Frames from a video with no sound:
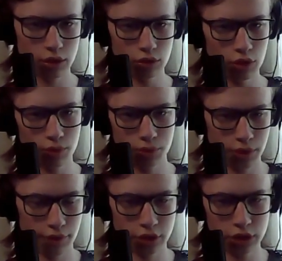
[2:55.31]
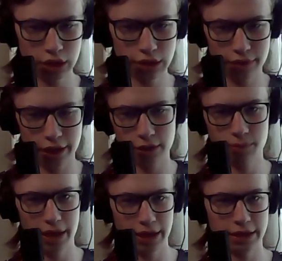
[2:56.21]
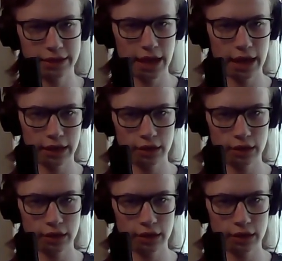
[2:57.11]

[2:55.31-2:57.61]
oh no, we're never going to leave, and I had a panic attack.